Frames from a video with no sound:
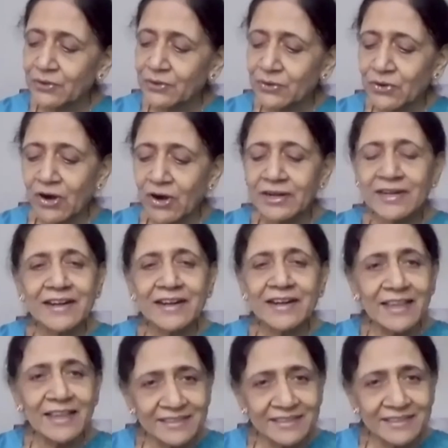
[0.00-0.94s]
got
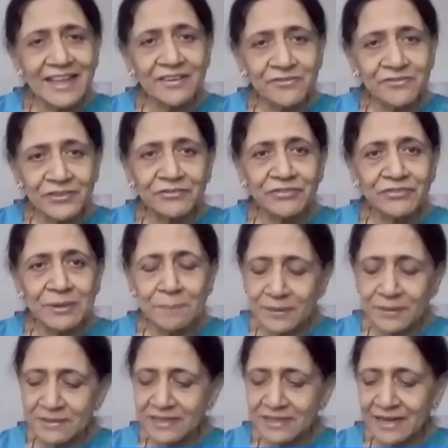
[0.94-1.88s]
less than
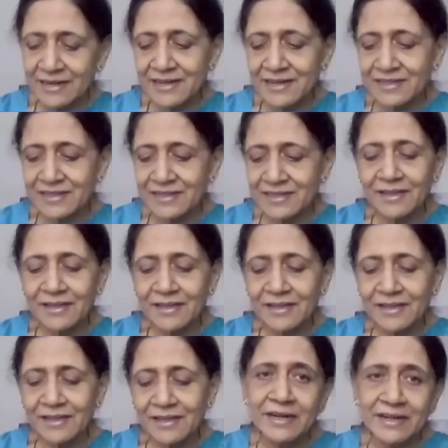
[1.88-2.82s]
50% in the
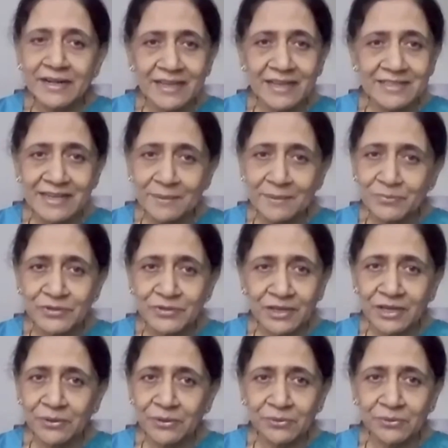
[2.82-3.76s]
pre-test
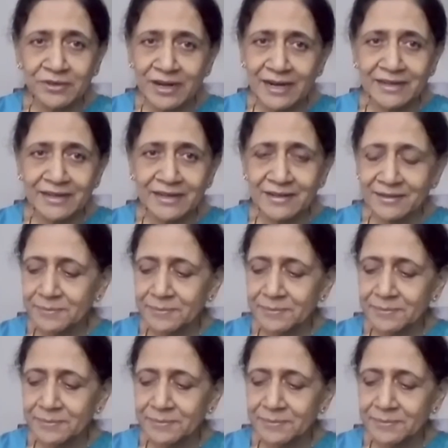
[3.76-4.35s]
MCQs right,